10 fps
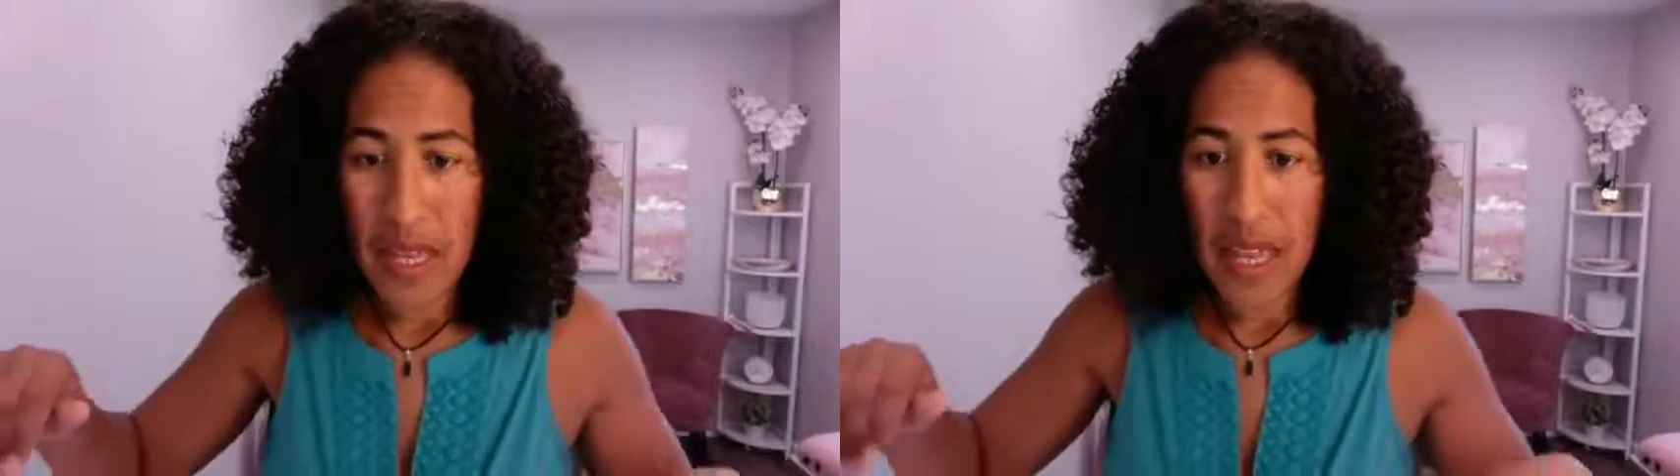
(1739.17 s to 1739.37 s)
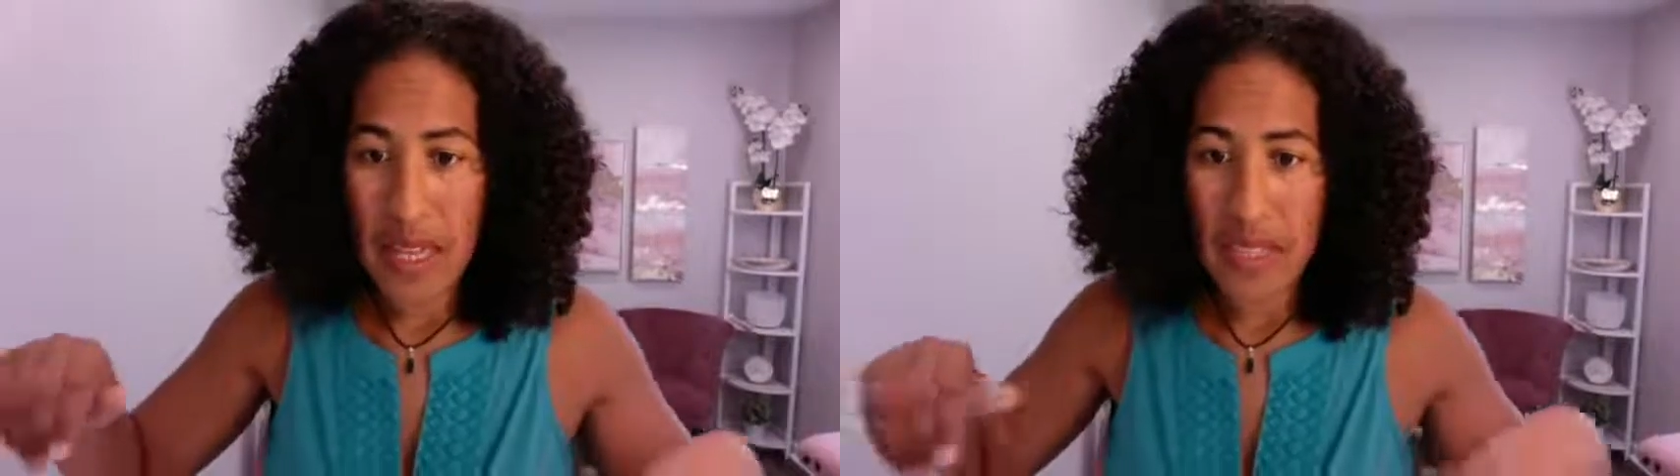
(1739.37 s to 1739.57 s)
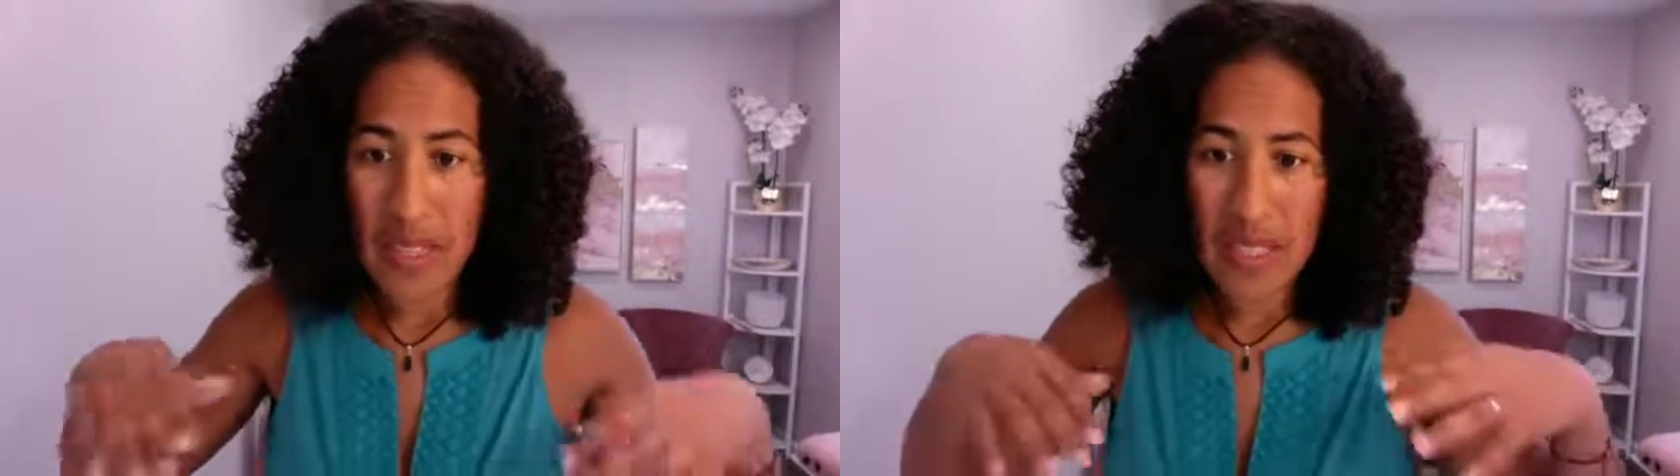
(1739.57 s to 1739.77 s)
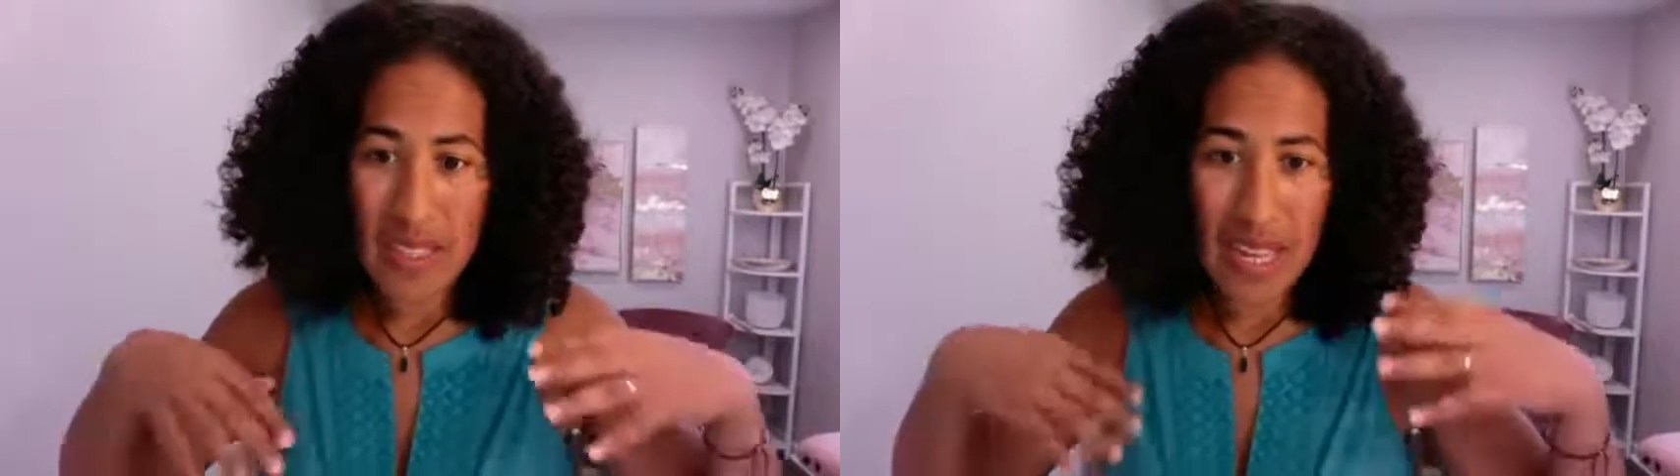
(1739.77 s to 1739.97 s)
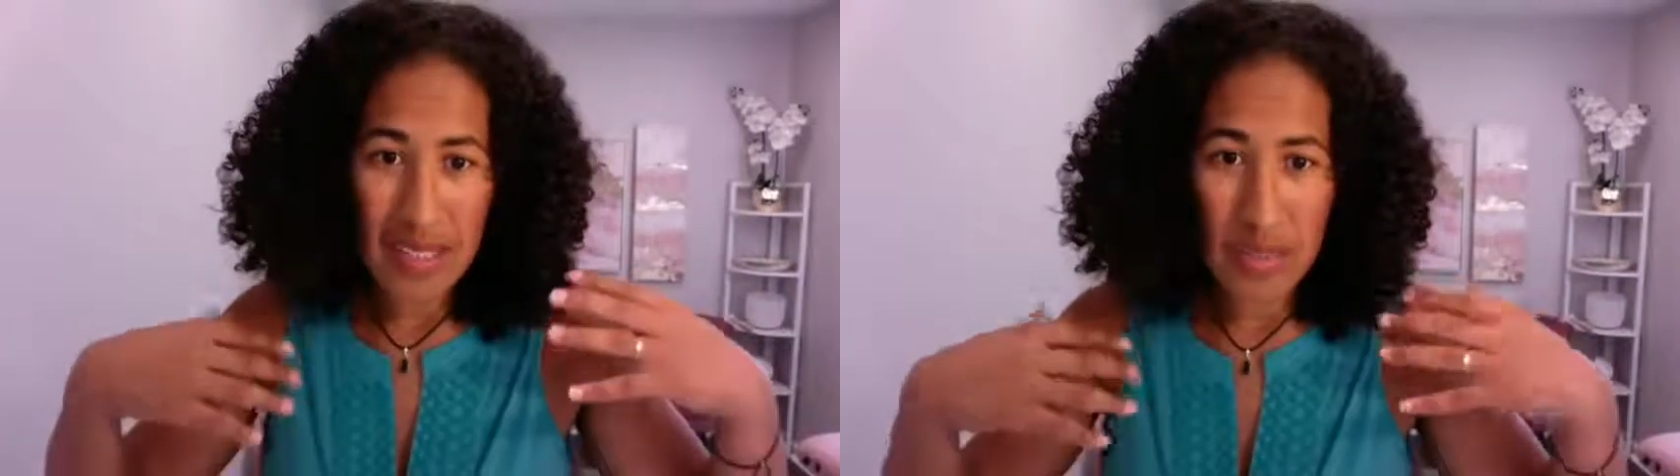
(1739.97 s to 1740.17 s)
And
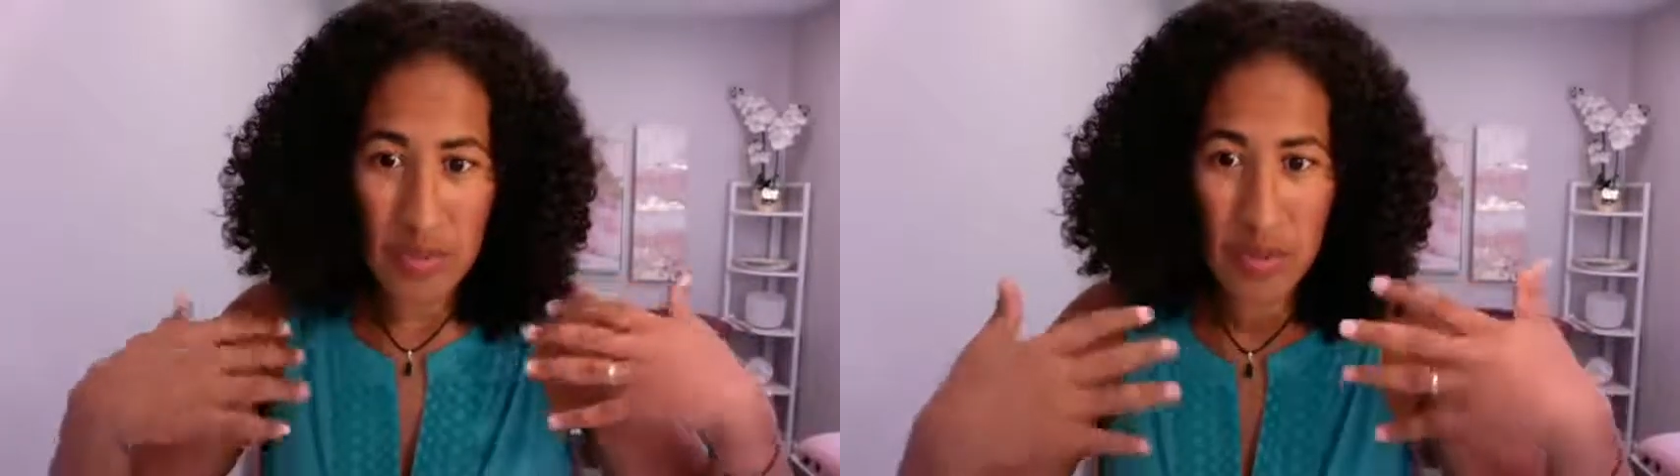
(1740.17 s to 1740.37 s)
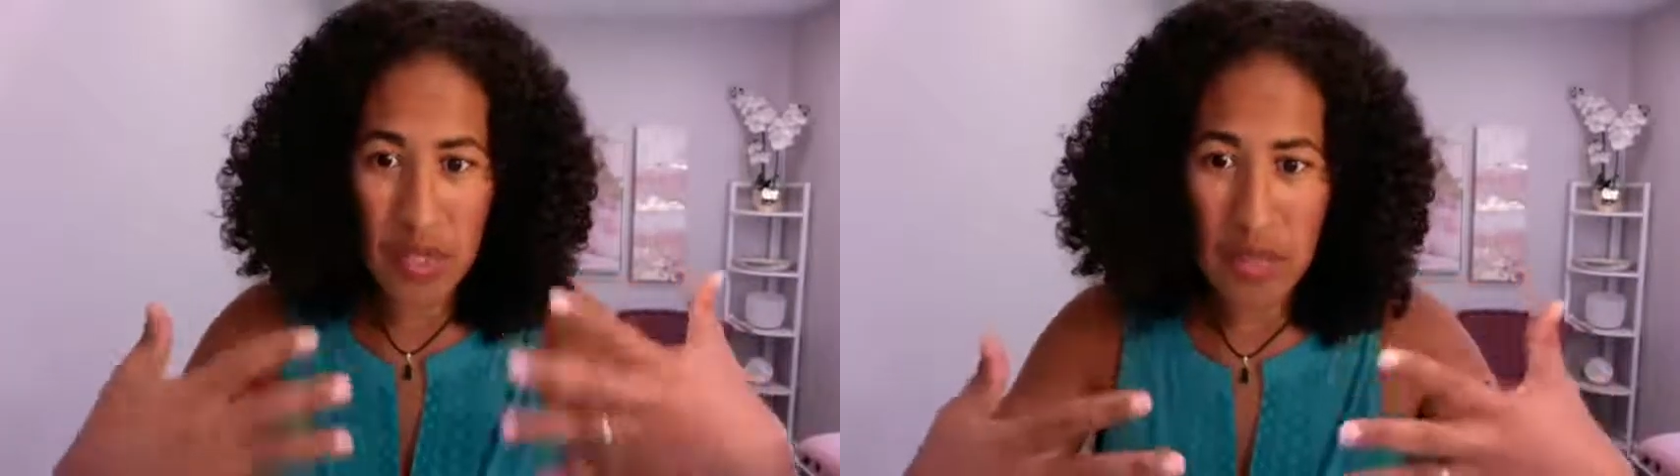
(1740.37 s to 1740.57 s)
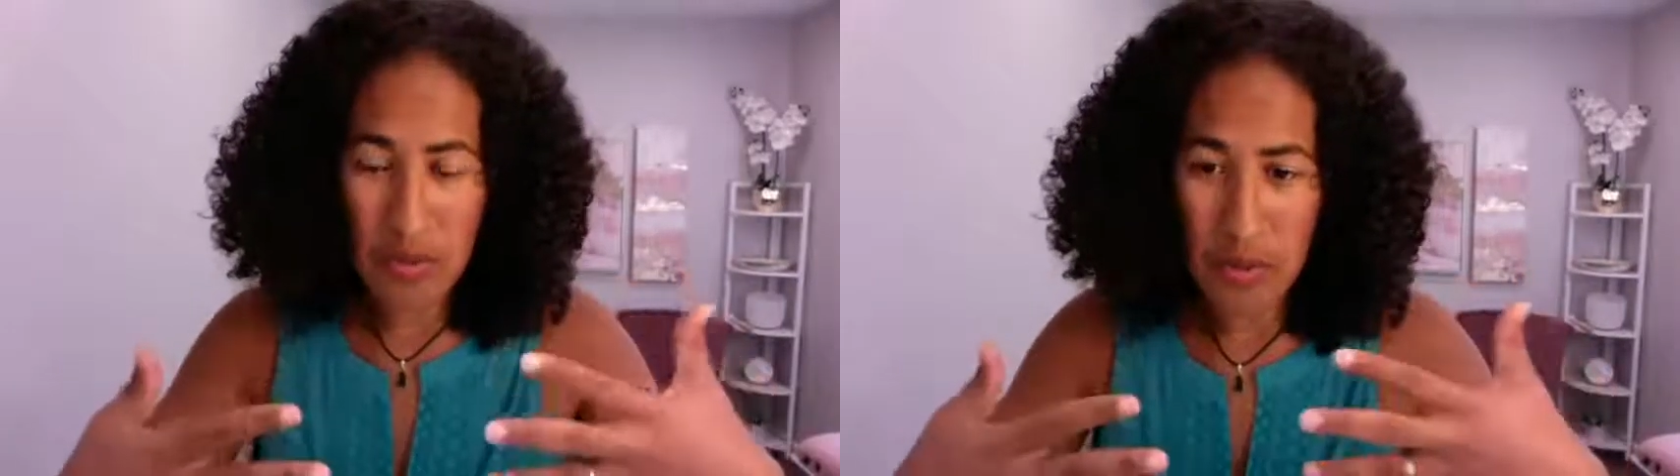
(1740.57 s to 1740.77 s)
that's really